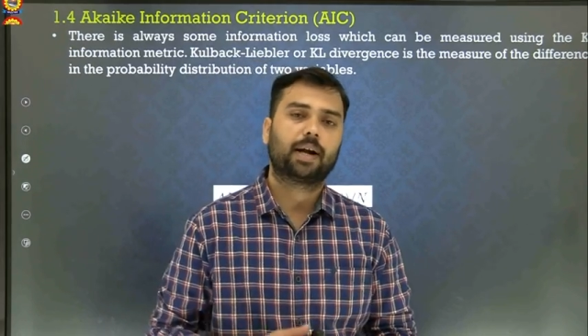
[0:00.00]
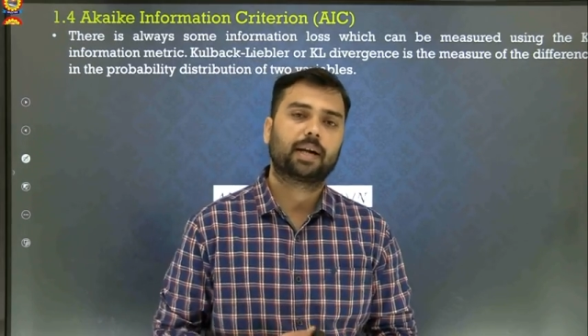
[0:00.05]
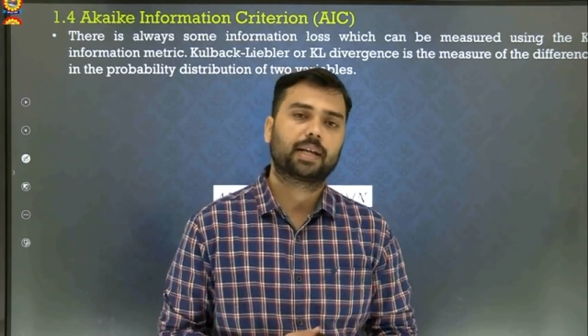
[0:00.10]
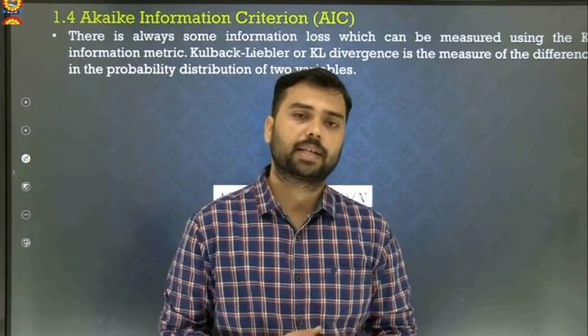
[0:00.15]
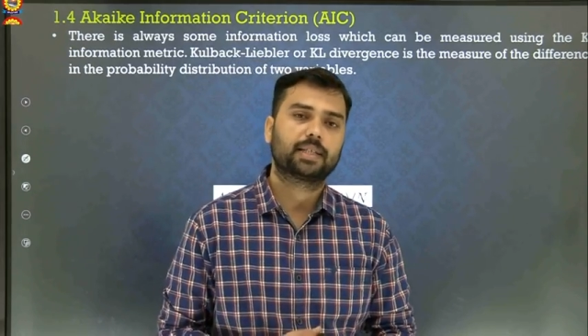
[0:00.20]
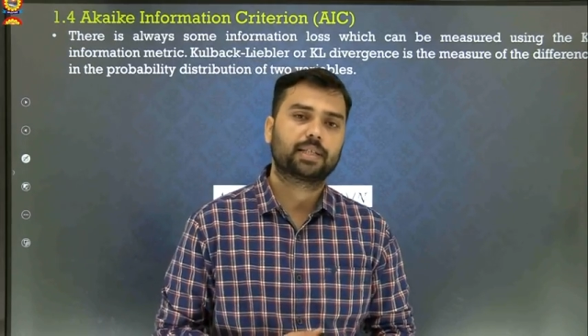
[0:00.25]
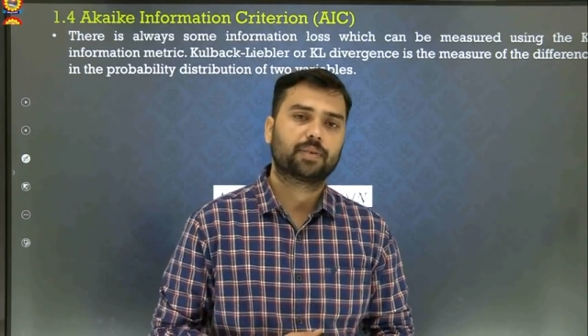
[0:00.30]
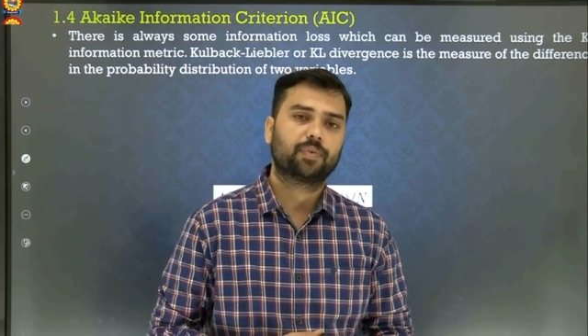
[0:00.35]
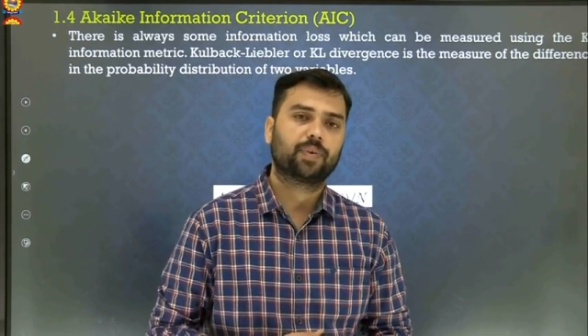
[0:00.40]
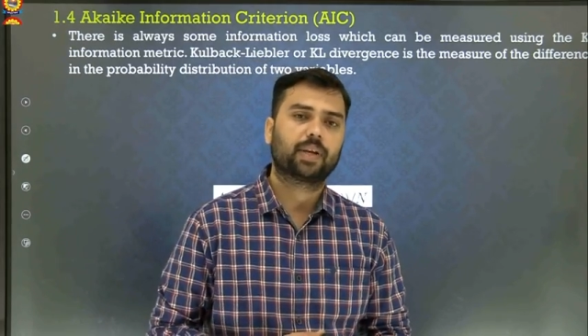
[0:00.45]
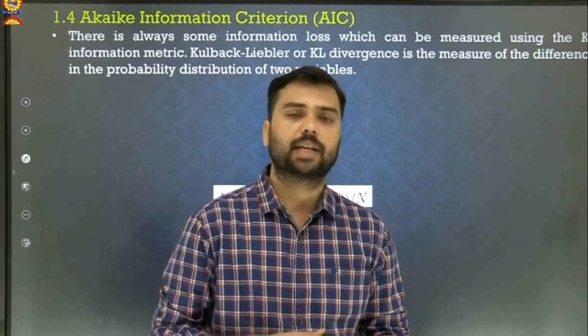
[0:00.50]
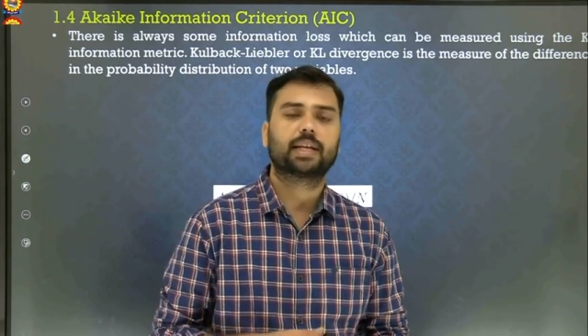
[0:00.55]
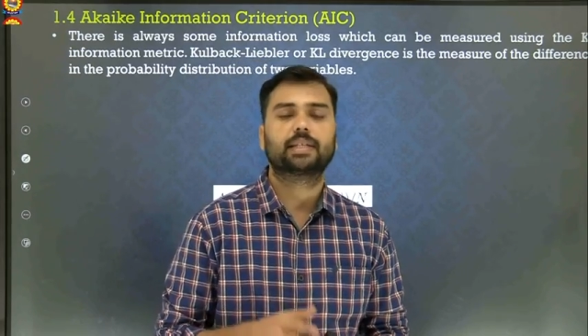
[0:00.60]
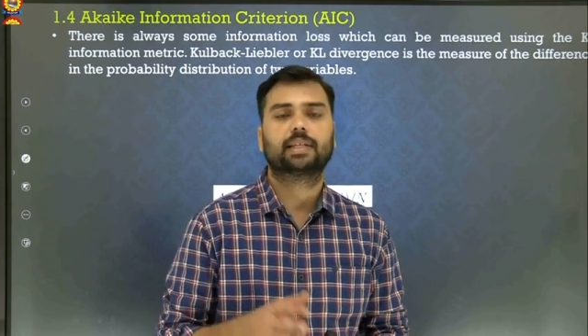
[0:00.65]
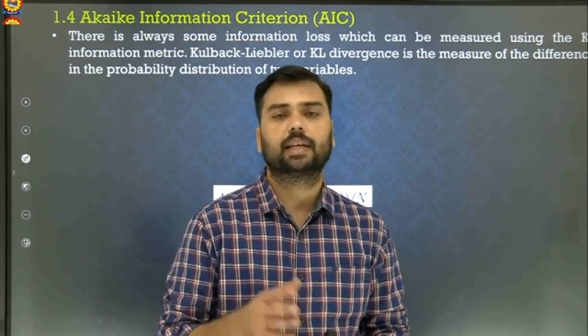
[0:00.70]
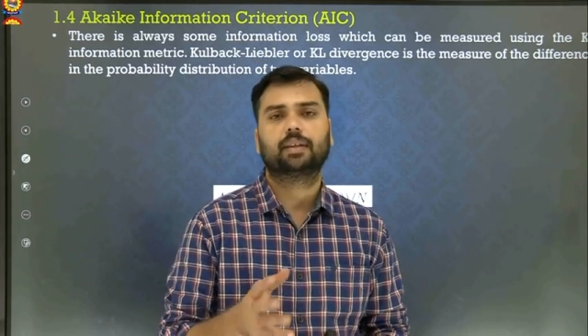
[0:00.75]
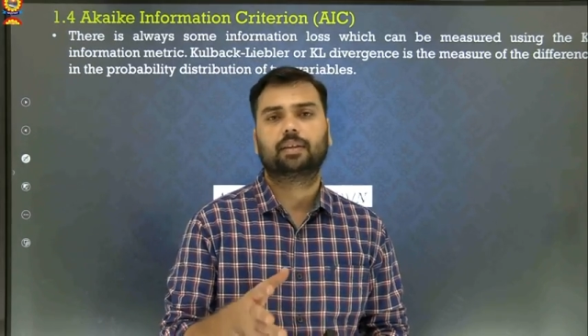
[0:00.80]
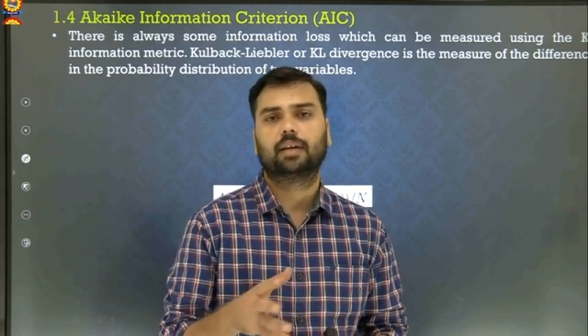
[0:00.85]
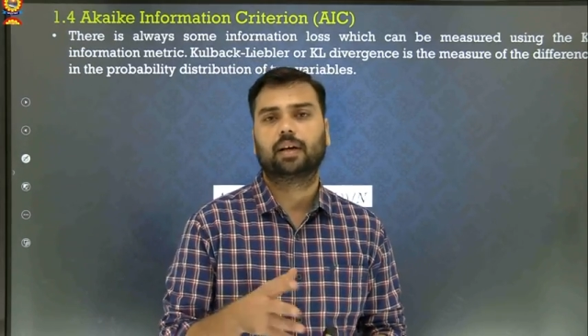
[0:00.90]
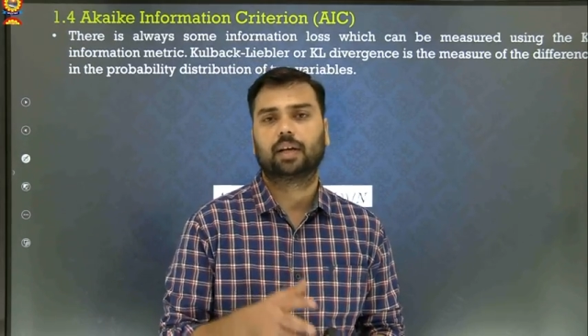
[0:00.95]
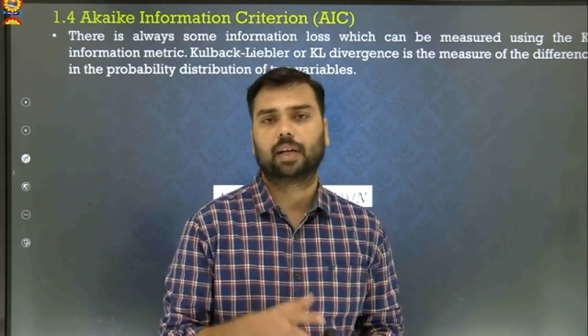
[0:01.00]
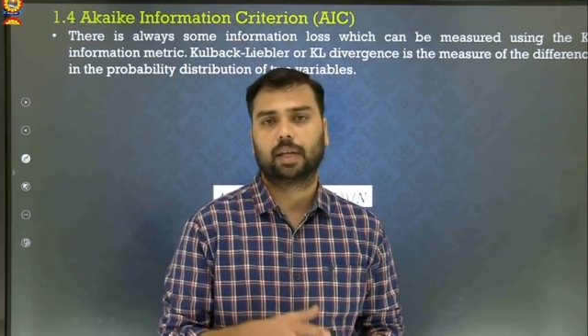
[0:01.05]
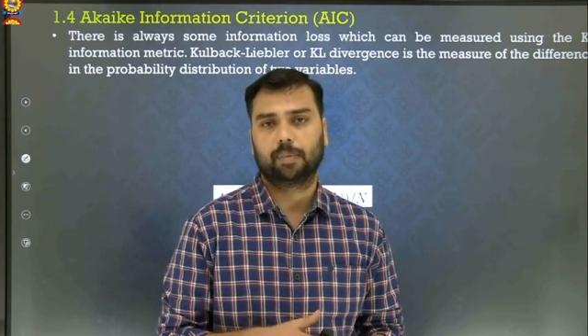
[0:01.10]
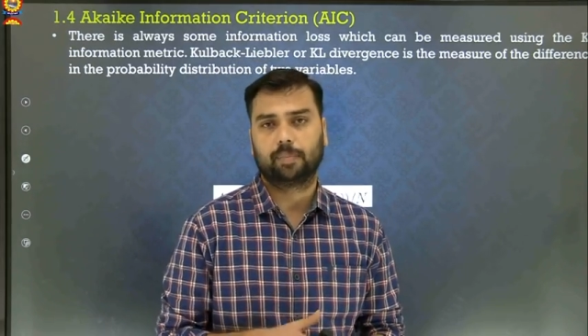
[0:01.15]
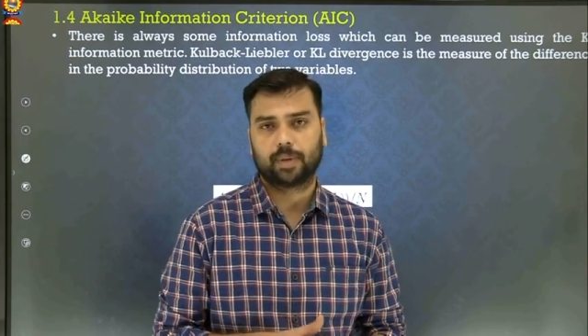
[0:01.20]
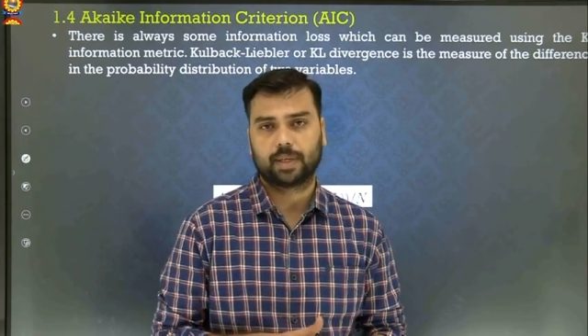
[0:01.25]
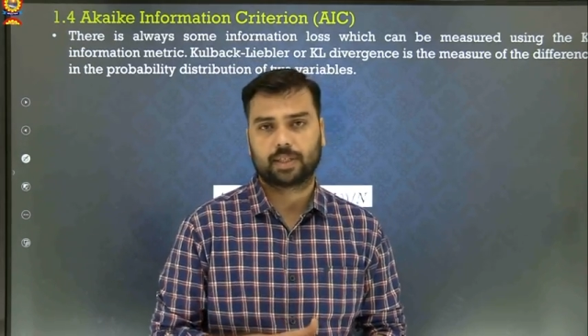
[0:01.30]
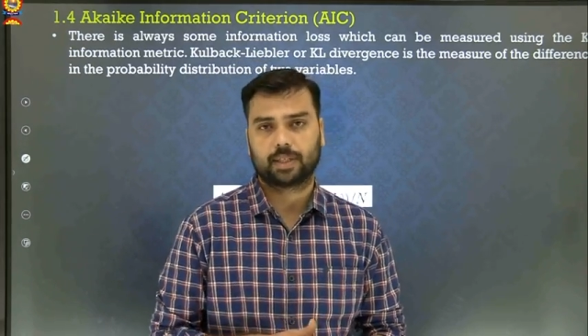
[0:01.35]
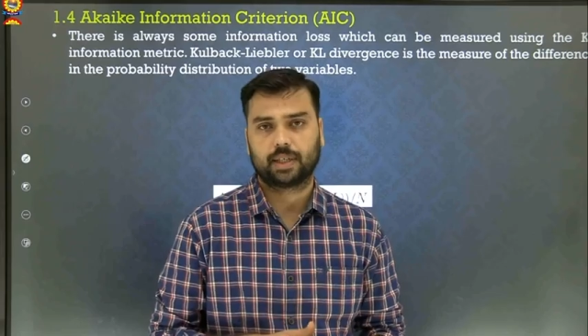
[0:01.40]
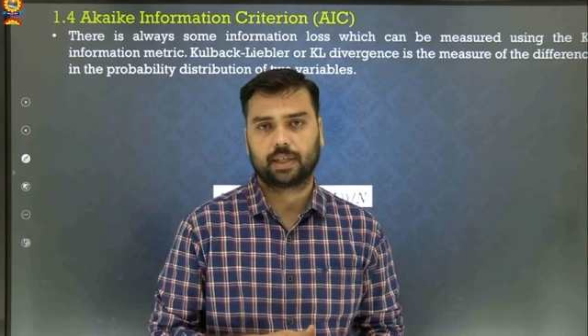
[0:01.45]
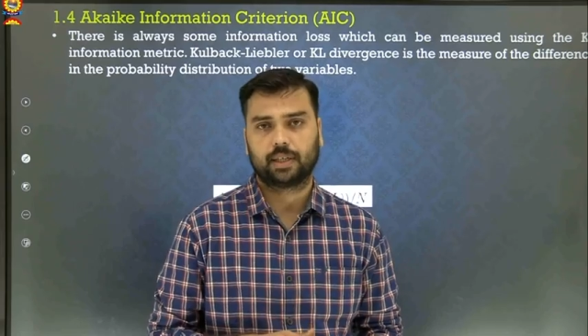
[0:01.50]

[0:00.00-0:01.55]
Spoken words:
we can say 30%.